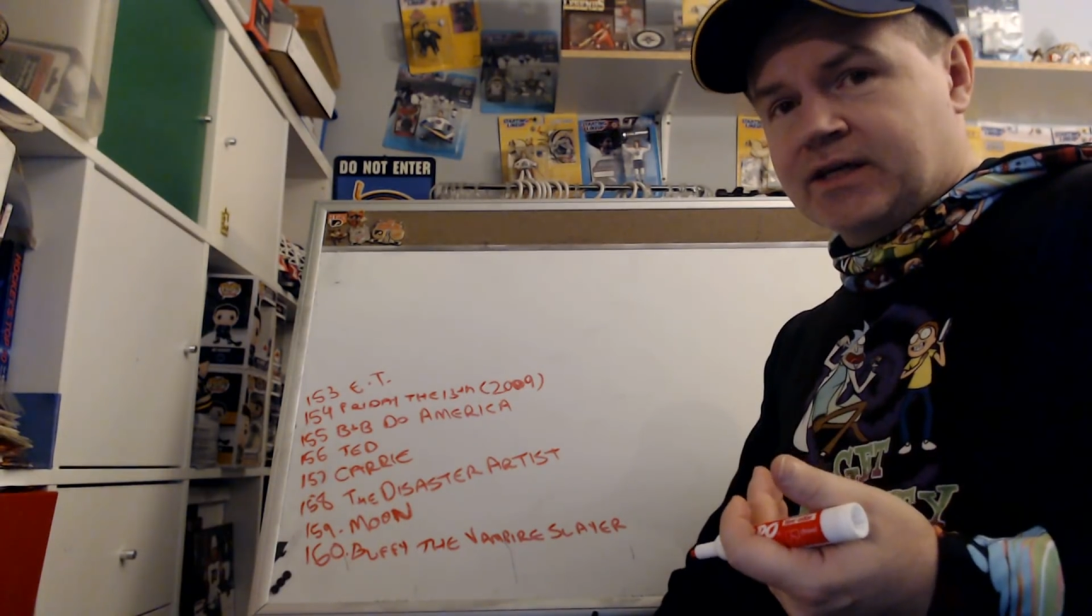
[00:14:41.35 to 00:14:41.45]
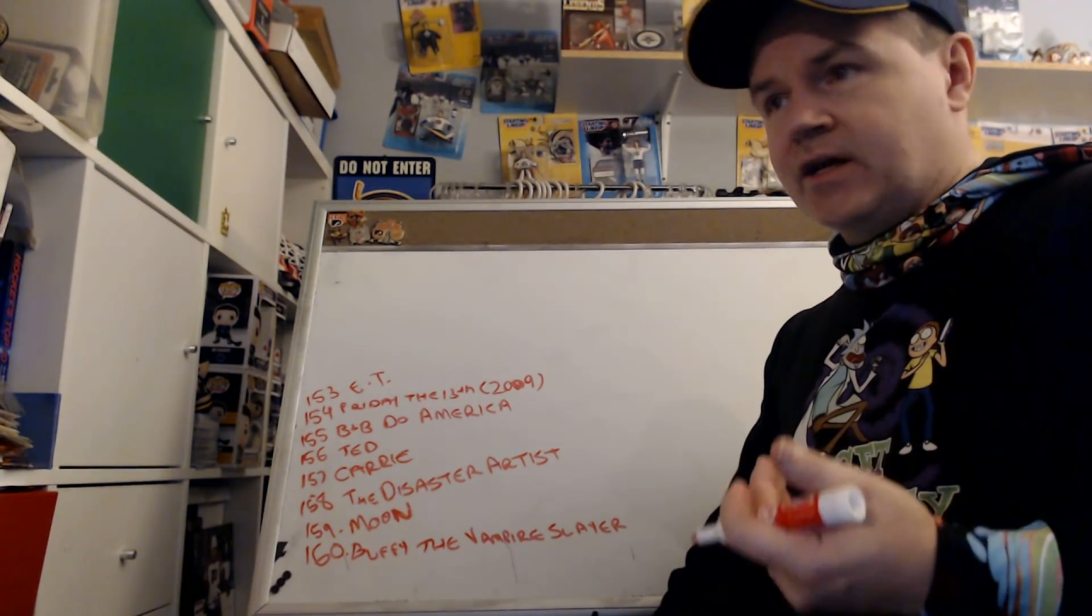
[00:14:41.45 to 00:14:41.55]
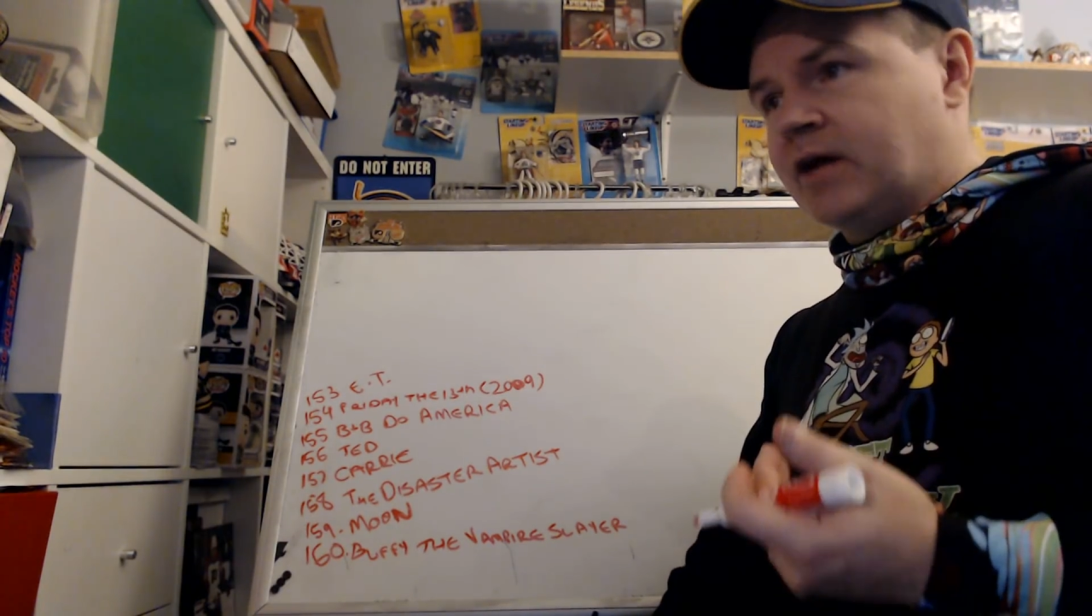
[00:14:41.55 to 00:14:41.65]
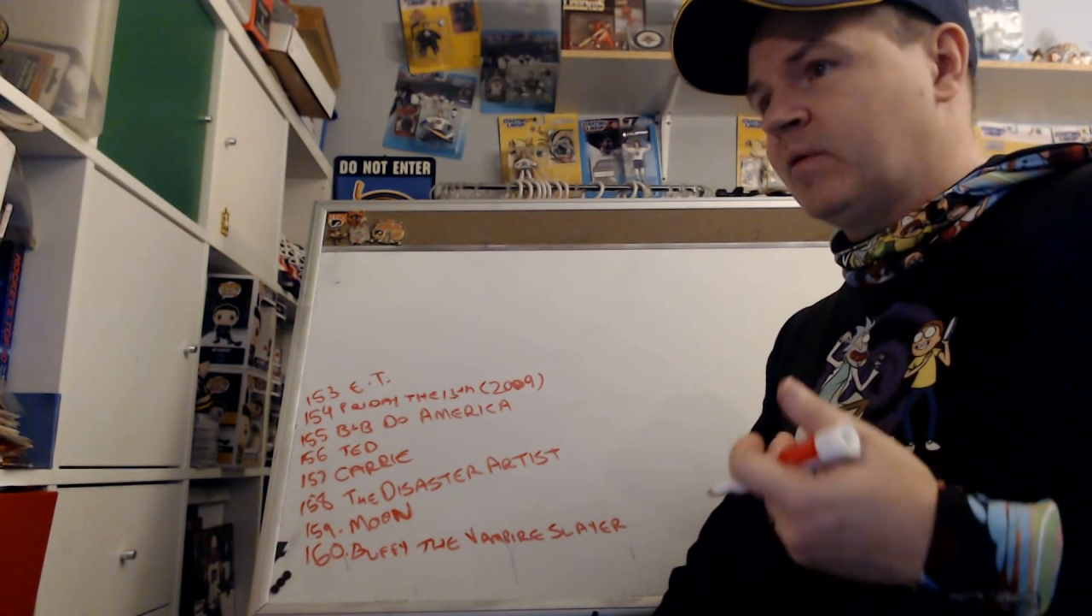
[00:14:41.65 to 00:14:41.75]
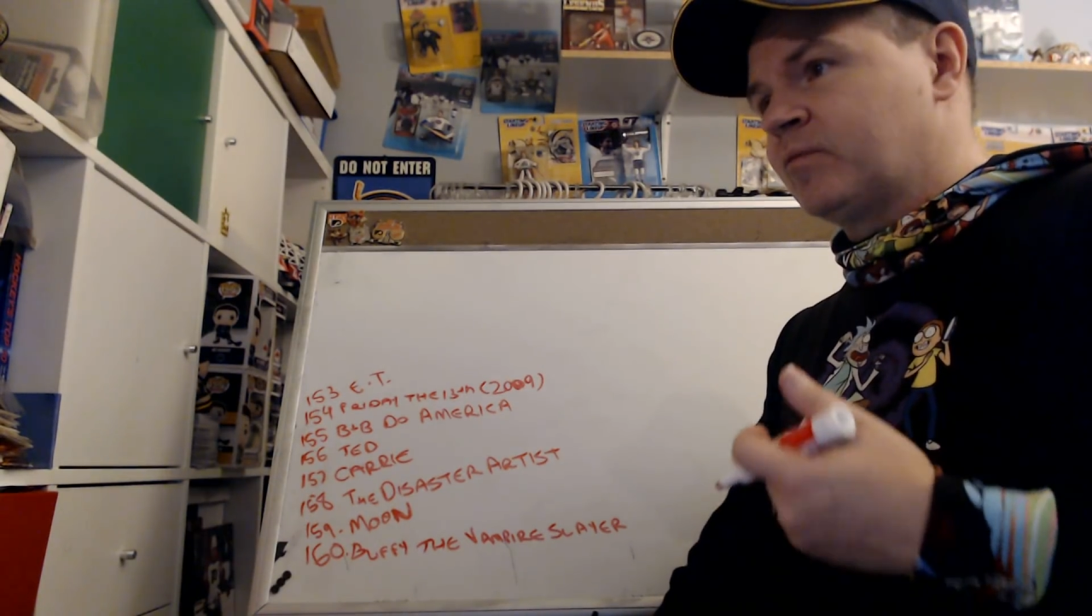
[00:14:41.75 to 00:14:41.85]
I
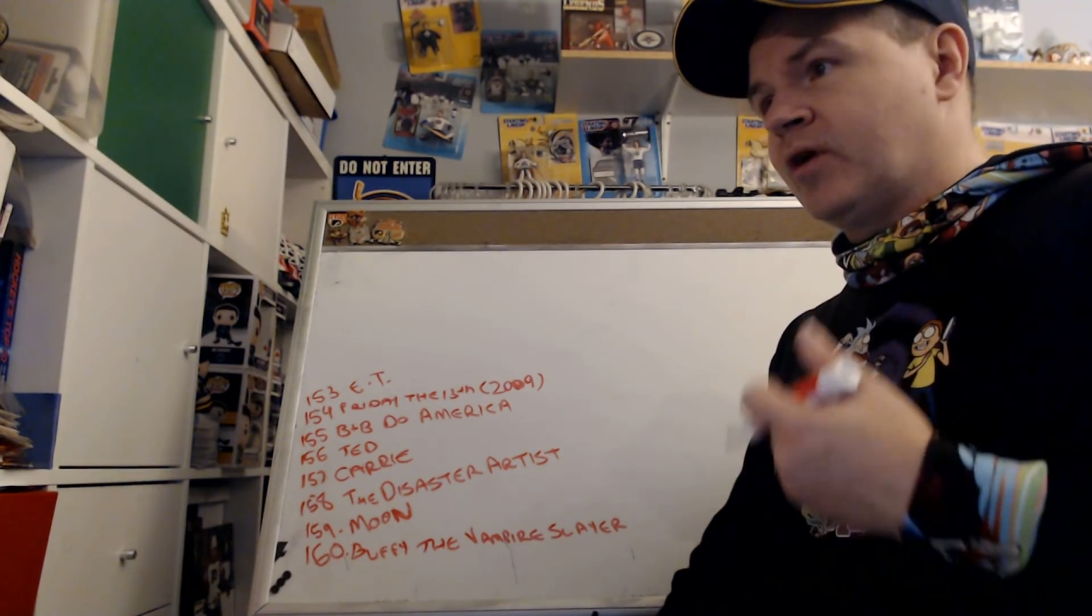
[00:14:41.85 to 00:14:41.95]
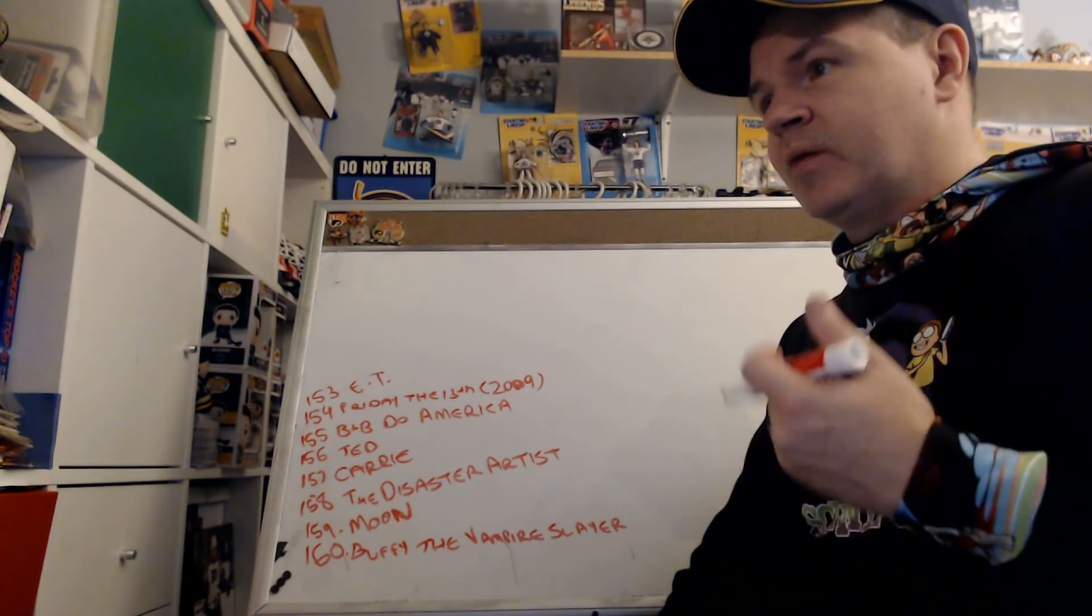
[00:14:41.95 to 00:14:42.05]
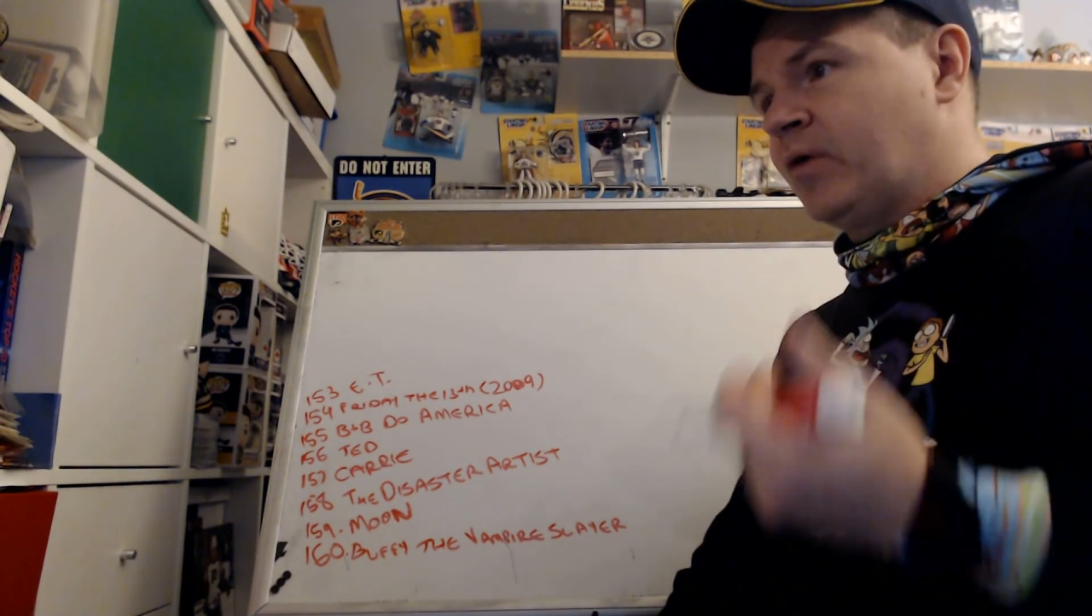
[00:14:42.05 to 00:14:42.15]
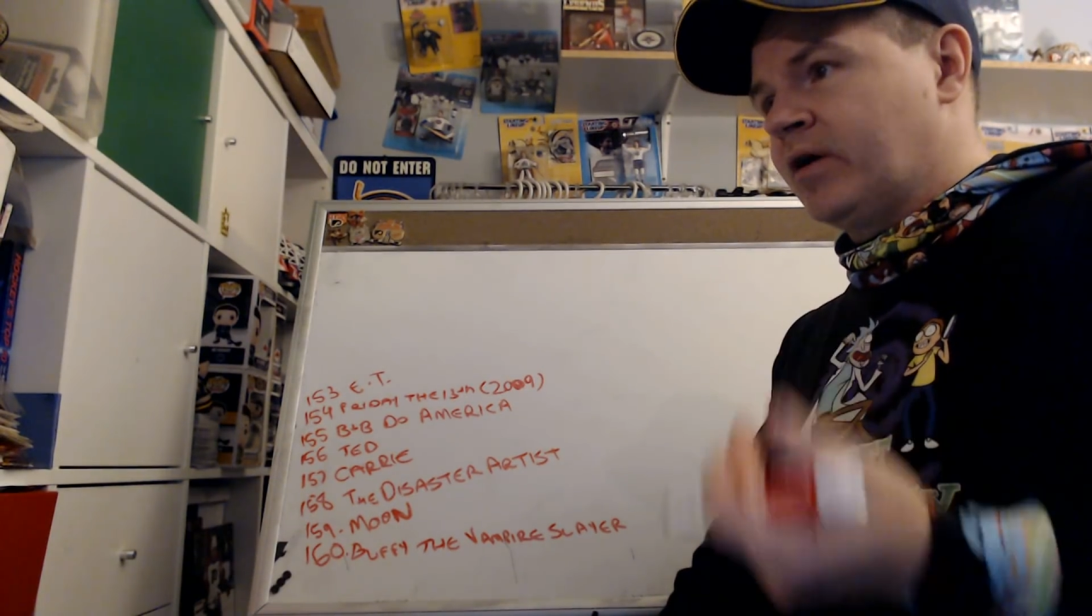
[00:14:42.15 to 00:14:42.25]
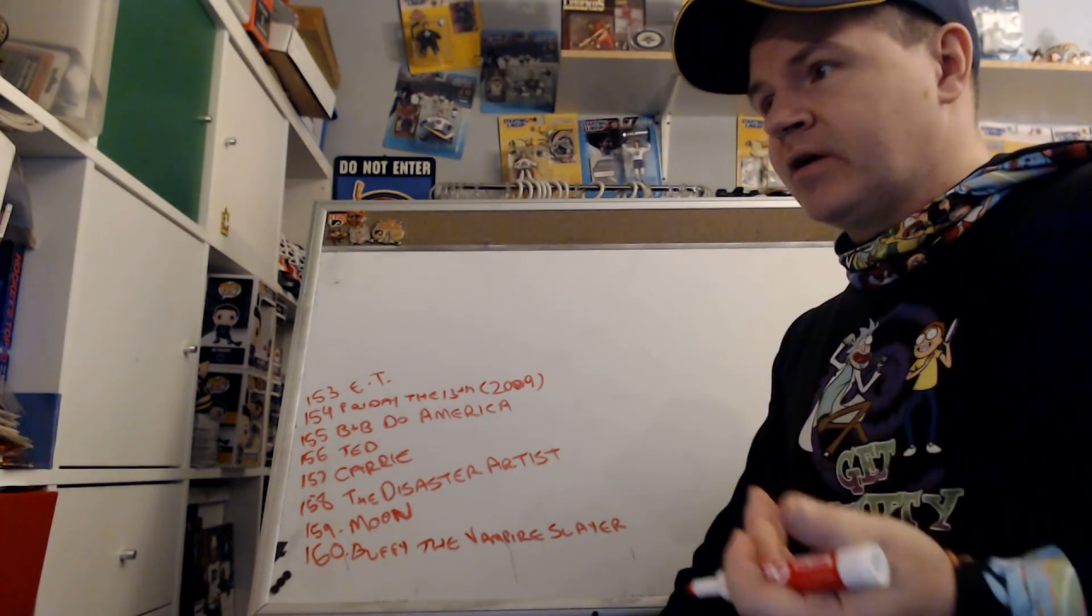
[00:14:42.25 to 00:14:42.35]
remember I bought it